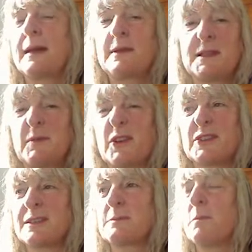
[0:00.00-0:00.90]
Maybe it's
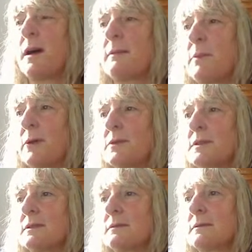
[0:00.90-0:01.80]
because it's my
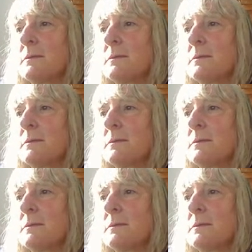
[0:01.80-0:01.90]
post,